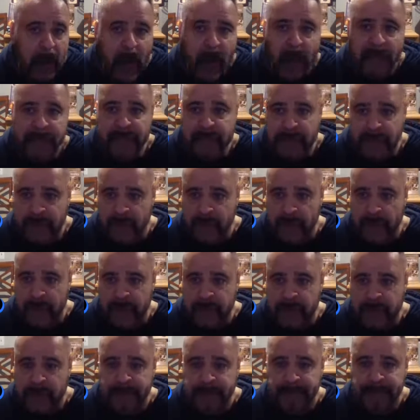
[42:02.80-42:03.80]
of the
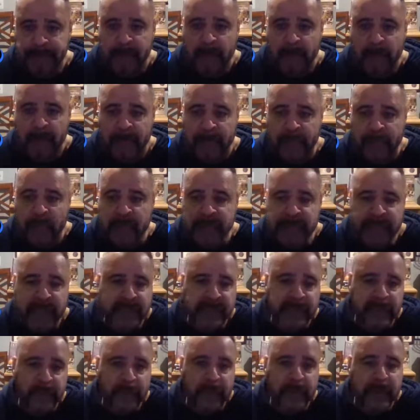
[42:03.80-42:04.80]
church. 1
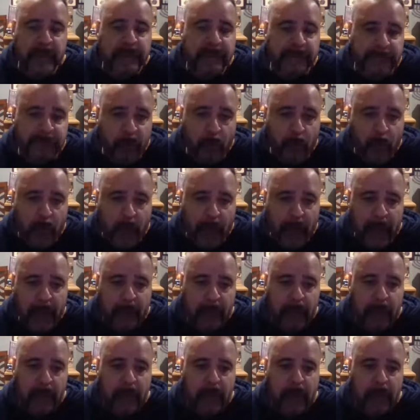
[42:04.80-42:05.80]
Thessalonians 4,
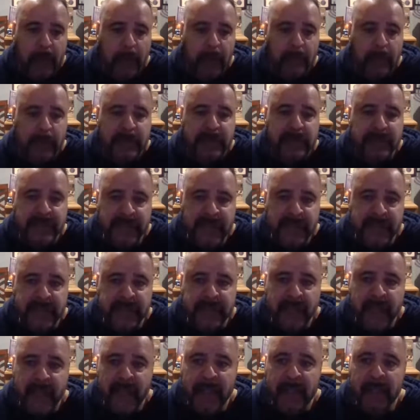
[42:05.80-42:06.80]

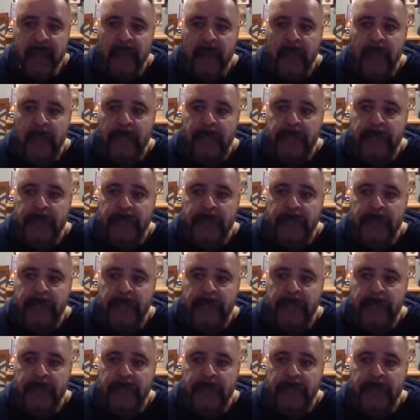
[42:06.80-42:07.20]
16